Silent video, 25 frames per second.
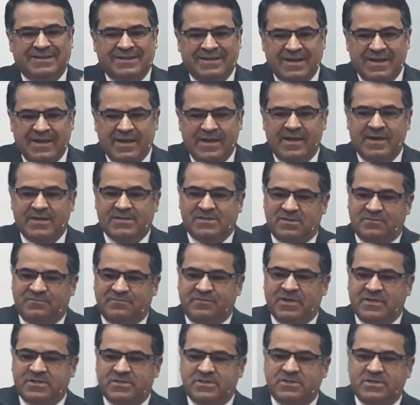and you
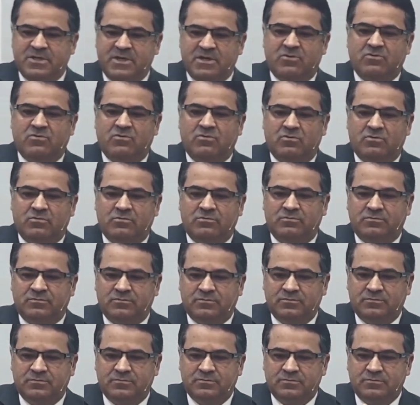were not able
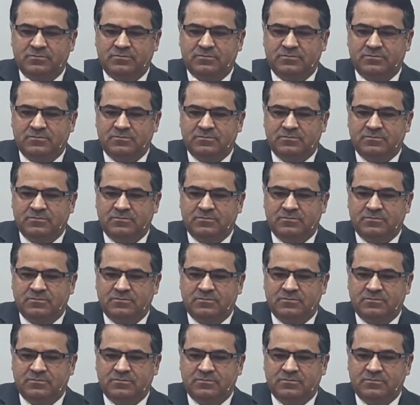to fu